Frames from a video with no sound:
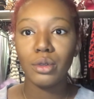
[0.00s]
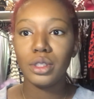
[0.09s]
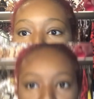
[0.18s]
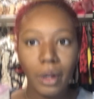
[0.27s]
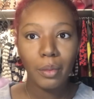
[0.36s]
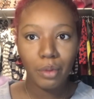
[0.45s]

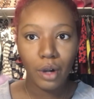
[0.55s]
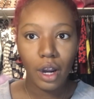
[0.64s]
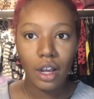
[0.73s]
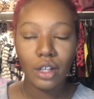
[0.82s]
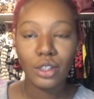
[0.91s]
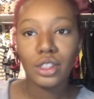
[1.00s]
For my
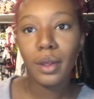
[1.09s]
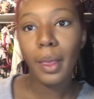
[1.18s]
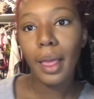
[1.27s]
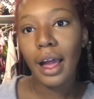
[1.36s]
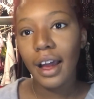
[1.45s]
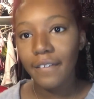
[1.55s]
brows,
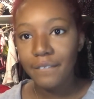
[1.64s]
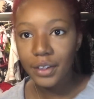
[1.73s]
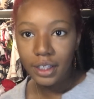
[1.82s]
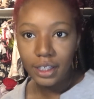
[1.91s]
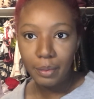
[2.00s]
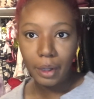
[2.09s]
I
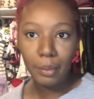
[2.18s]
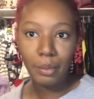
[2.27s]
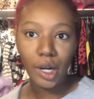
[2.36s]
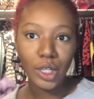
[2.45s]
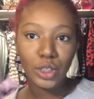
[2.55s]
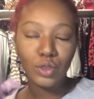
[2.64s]
fill in my
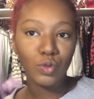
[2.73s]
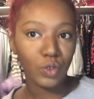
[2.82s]
brows